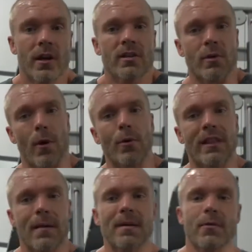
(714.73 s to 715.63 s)
So what would
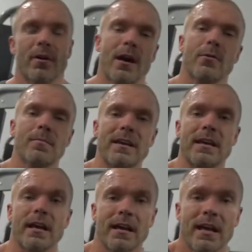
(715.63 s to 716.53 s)
that be? Well, that would
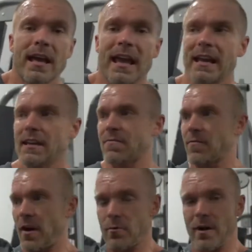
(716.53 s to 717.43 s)
be any
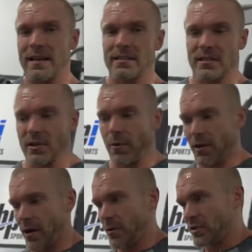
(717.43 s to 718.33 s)
front raises. So
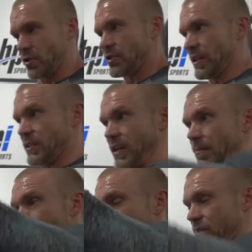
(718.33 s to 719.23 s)
whether I was using
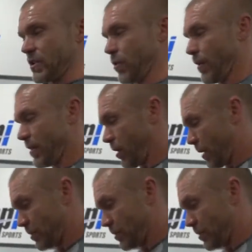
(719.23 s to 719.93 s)
dumbbells or whether I